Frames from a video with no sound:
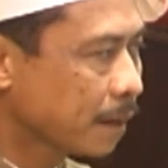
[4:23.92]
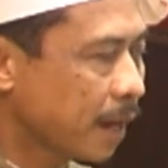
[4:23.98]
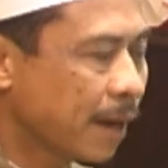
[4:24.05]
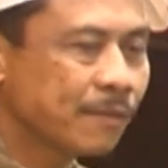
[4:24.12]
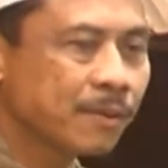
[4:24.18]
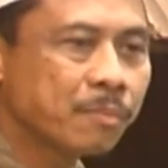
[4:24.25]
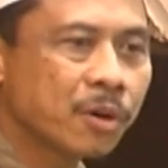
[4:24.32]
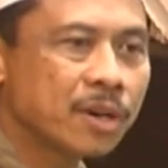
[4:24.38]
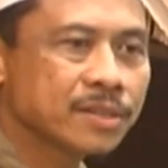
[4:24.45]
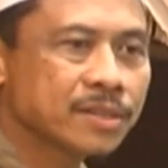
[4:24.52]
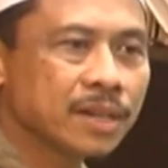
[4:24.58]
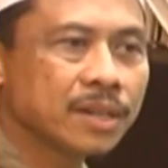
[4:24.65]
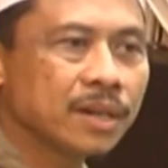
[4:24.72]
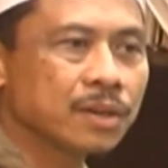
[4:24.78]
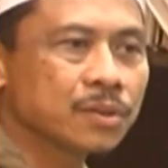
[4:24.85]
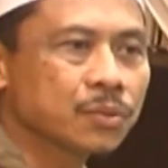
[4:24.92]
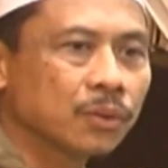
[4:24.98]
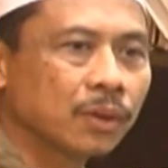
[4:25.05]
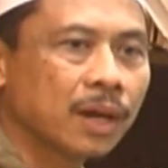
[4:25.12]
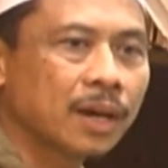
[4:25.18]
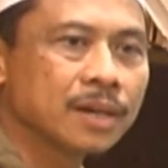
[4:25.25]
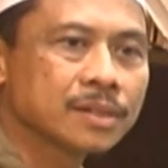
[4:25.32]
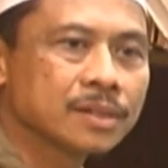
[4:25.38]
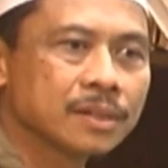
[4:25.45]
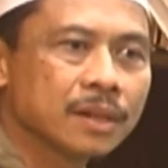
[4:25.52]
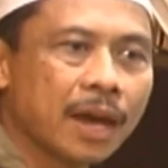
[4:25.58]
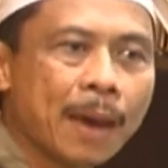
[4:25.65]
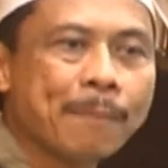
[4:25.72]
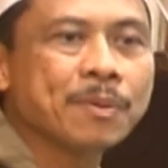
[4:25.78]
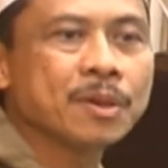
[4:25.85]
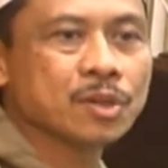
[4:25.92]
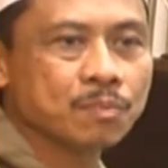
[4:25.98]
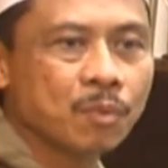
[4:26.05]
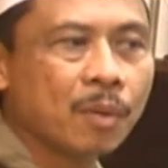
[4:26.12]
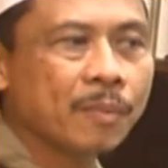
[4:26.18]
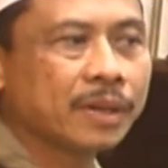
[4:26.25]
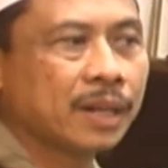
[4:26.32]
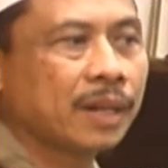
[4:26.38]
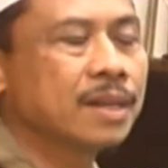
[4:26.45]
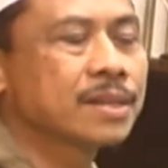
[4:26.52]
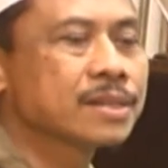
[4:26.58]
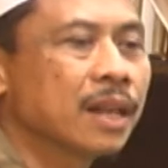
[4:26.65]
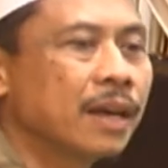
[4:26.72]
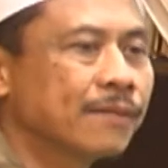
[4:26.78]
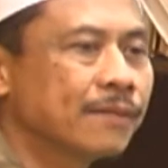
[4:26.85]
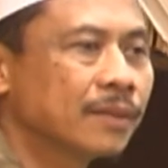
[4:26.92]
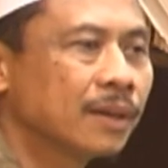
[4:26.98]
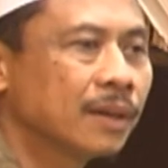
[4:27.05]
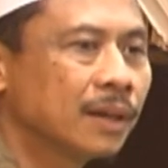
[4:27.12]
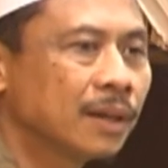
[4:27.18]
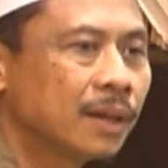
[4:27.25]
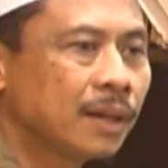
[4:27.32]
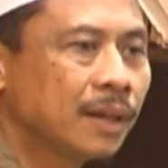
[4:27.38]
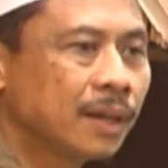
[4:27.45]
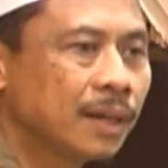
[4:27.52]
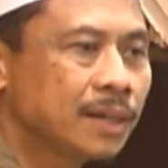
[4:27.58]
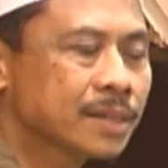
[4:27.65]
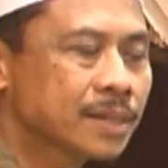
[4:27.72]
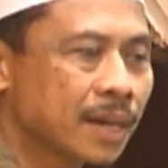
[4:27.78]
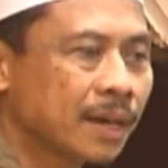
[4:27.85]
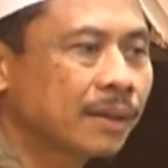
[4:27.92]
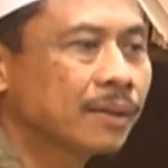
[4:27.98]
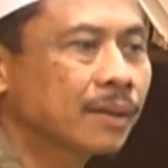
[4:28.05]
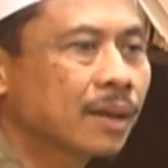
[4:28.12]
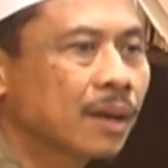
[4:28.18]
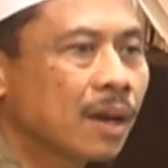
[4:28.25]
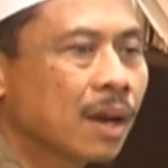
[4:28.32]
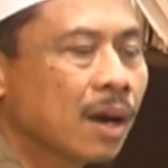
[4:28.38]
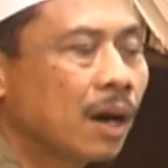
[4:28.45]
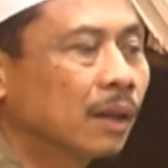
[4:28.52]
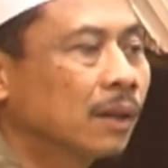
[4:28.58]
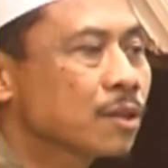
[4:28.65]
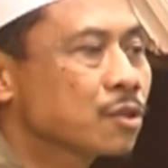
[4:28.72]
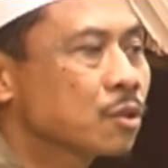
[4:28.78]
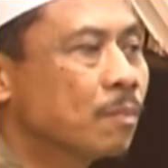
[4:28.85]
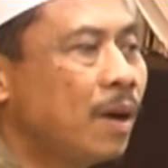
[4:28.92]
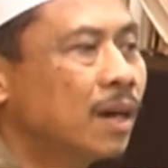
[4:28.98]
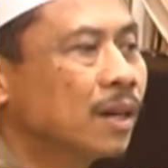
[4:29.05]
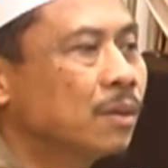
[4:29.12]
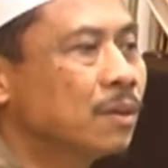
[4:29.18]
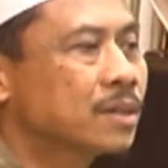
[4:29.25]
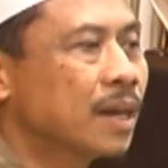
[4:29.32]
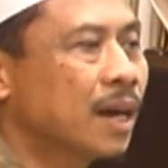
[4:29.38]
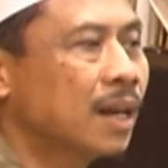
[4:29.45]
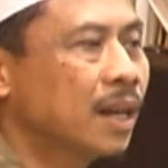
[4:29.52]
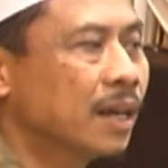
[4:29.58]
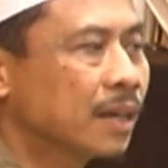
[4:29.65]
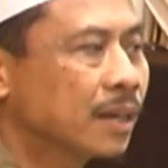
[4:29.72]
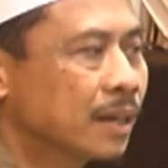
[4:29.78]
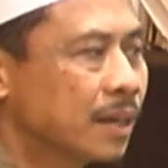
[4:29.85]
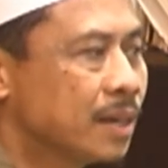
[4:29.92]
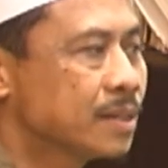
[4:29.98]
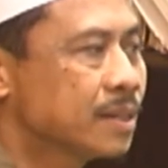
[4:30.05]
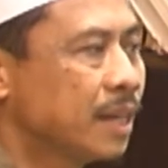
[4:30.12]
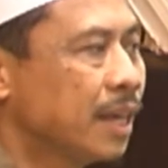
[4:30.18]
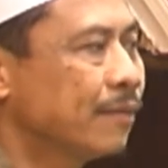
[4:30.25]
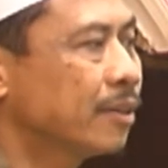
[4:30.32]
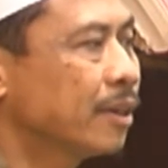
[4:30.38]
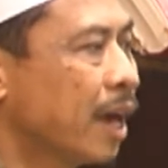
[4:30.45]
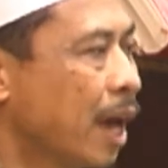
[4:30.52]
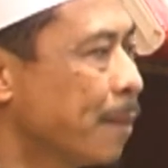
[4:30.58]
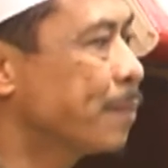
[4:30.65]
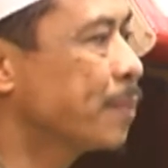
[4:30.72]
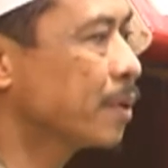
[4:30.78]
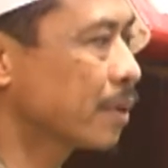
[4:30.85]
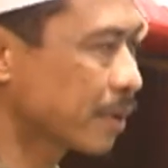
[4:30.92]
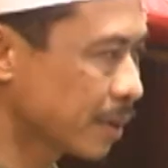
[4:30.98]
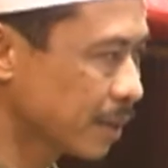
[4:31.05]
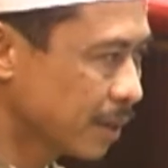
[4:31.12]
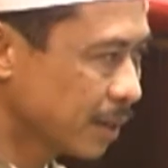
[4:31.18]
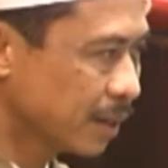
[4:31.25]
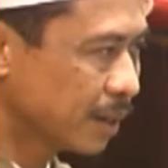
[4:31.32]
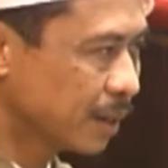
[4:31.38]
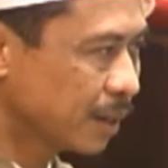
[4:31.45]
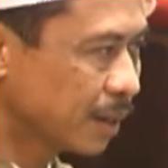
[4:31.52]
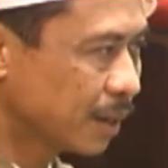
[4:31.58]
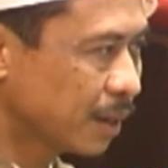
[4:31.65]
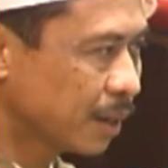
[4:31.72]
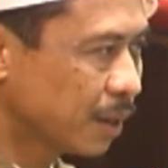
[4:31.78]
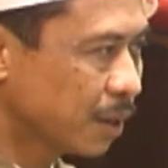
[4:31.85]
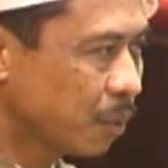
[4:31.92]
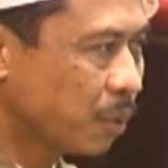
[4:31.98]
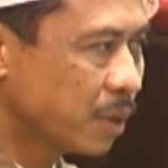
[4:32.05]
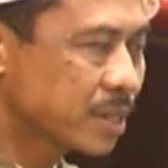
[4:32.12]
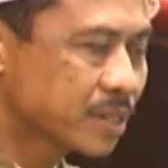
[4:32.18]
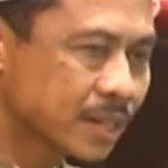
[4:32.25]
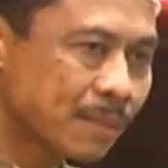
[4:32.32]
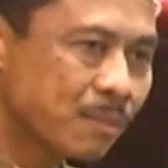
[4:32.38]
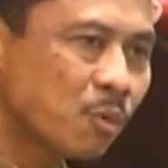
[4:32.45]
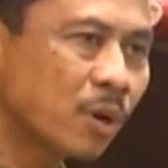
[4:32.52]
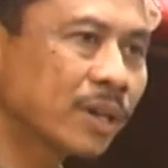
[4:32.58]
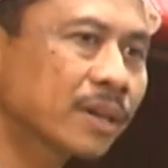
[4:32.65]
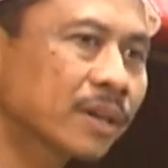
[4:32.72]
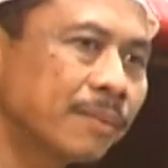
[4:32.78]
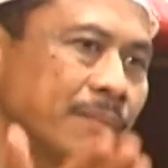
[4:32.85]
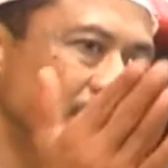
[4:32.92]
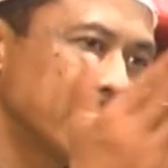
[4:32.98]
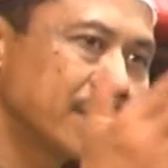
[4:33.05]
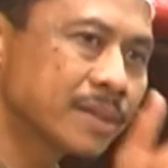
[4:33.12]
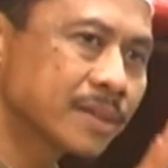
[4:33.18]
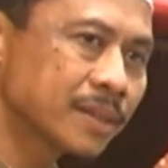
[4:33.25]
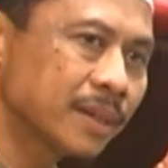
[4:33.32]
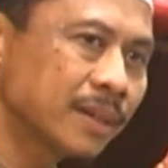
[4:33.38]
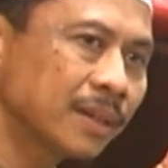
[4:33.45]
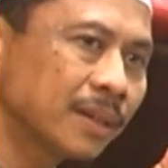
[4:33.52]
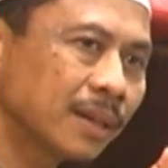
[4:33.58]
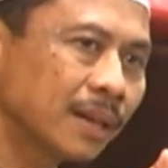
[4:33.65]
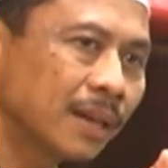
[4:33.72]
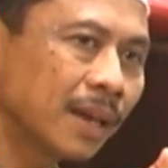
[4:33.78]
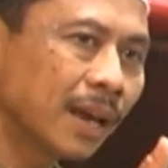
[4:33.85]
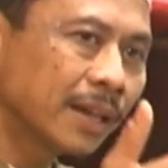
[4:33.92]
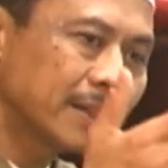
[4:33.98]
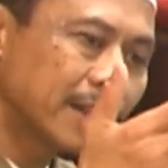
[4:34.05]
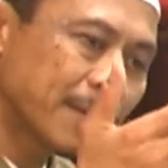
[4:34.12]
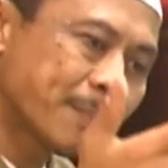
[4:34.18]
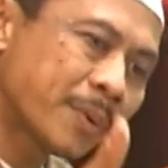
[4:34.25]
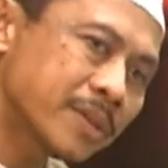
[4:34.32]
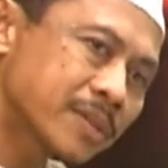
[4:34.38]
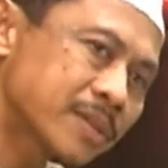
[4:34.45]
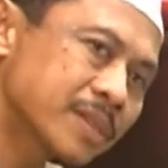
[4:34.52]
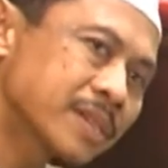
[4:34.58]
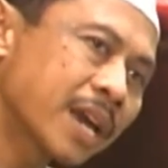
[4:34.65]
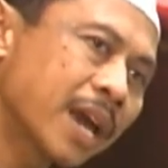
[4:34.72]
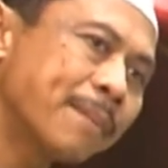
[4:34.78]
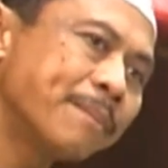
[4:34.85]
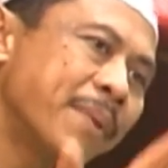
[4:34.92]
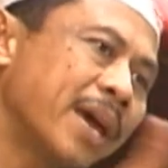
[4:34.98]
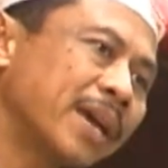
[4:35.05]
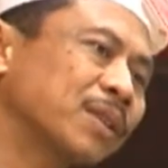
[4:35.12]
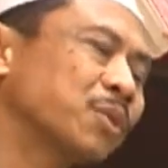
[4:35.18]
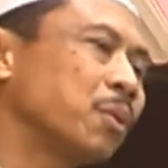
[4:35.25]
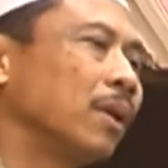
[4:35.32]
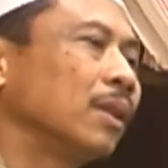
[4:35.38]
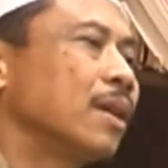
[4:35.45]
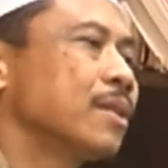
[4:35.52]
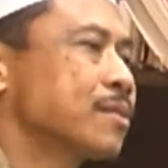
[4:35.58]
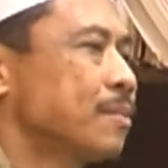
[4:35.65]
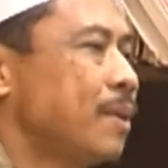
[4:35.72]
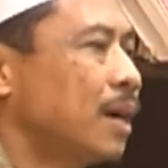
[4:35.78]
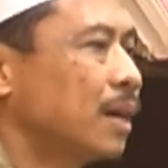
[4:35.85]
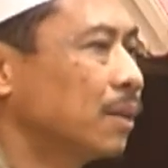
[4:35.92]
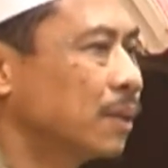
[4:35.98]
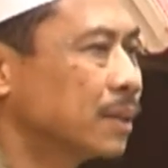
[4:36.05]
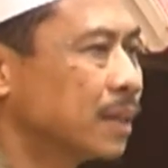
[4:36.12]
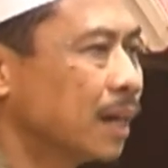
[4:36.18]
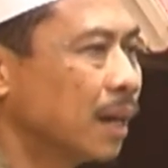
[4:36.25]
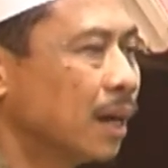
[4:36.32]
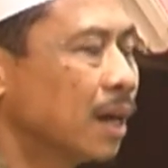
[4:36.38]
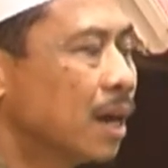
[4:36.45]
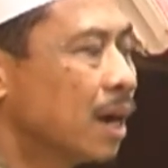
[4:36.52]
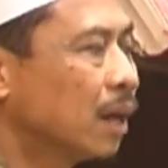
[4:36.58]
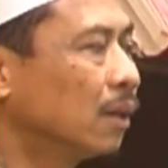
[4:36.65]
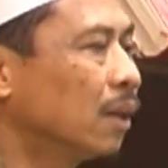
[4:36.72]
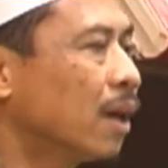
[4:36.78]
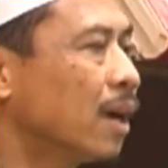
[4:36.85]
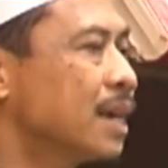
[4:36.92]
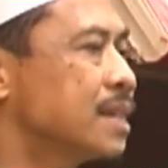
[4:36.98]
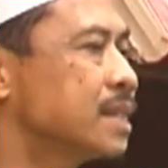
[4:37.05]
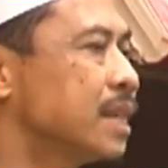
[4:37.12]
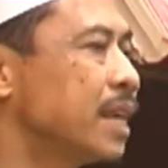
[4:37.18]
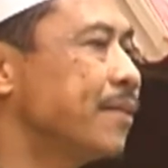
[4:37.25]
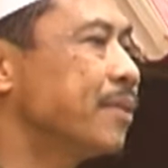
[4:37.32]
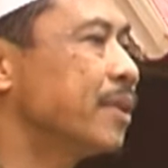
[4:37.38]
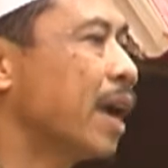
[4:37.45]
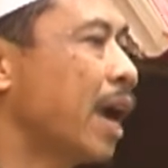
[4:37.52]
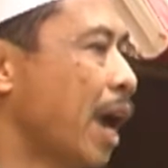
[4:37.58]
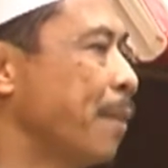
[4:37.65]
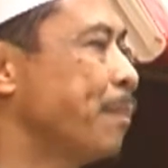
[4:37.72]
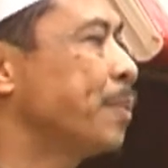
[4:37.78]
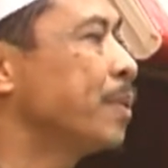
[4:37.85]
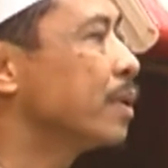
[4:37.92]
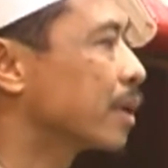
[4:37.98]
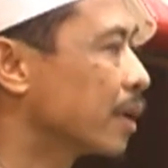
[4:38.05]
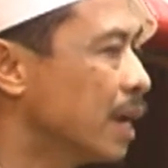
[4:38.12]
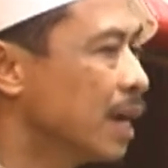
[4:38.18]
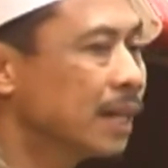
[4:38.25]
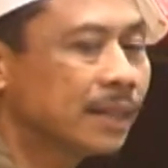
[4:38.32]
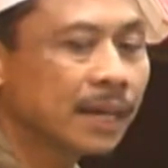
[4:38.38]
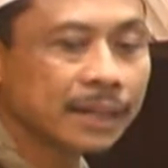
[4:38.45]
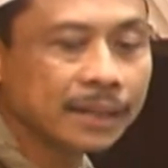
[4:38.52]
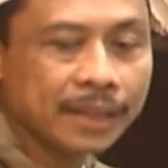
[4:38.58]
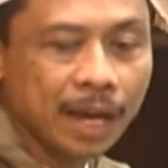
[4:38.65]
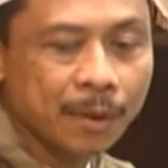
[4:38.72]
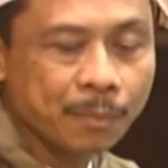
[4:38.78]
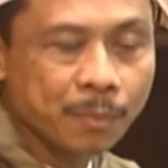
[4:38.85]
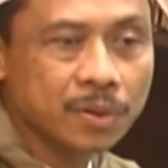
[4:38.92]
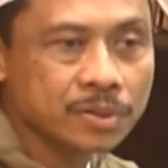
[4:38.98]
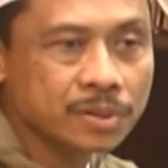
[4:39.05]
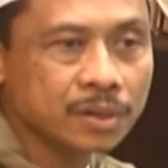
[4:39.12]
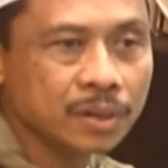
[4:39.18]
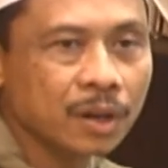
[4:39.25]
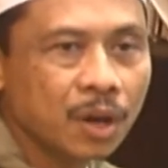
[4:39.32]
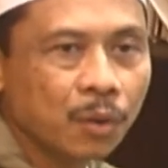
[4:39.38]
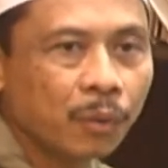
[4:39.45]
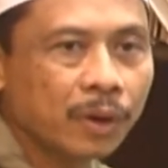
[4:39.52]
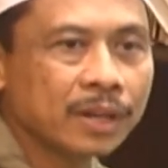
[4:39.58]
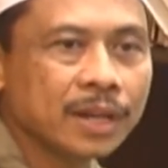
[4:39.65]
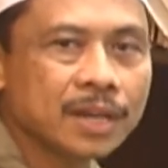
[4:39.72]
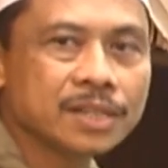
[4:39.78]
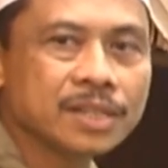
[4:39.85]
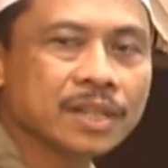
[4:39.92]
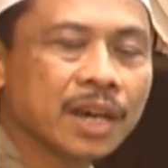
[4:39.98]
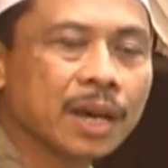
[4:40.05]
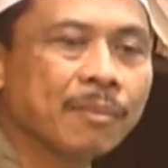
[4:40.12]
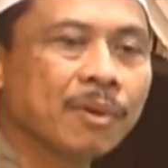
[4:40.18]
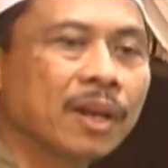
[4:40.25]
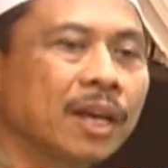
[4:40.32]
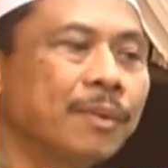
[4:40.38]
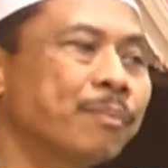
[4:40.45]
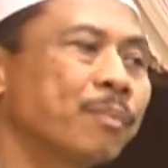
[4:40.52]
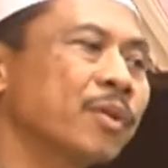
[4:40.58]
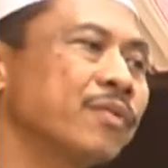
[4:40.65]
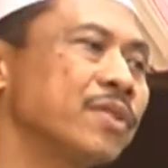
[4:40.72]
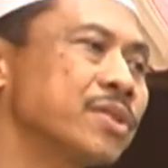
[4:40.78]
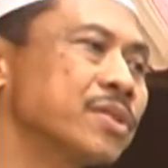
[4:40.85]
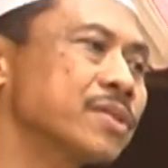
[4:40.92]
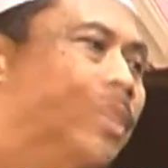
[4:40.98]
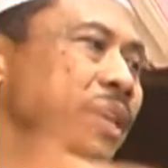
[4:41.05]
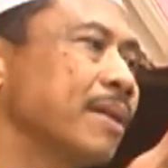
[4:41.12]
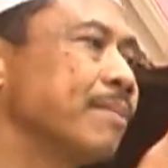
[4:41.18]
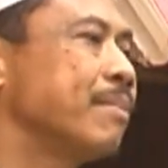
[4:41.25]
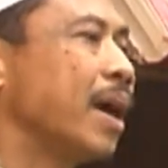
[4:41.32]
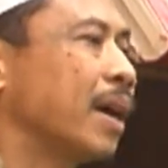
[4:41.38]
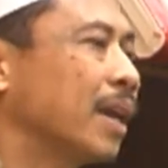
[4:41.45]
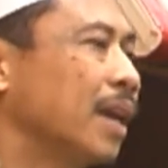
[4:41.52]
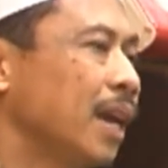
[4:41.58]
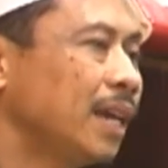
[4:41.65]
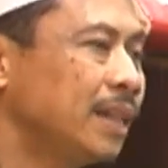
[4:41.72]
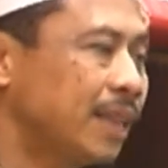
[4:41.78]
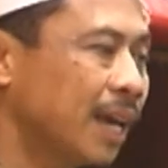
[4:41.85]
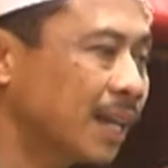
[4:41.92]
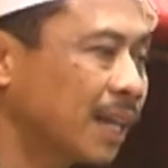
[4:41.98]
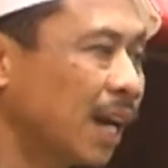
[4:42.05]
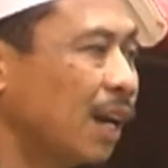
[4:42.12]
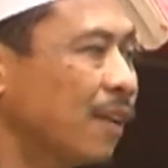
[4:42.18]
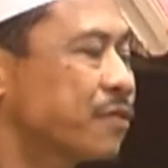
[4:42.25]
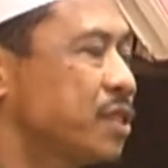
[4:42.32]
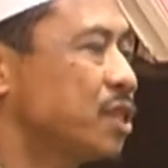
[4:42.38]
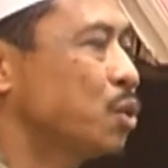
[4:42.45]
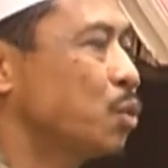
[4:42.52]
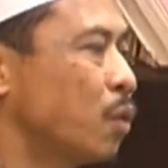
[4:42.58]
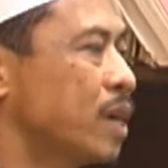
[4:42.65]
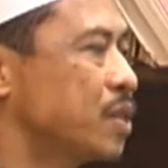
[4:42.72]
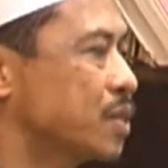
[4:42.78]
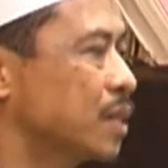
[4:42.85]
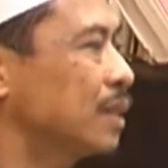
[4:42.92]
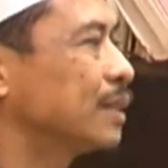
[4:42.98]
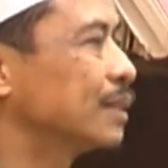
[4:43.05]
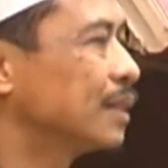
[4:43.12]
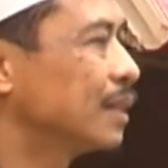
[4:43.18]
Everybody say, Ya Rasulullah, his happiest moment in his life. He said, Allah subhanahu wa ta'ala is even happier when someone committed sin and that person come back to Allah subhanahu wa ta'ala. Allah is even happier than that person when his camel and provision came back. In that kind of situation.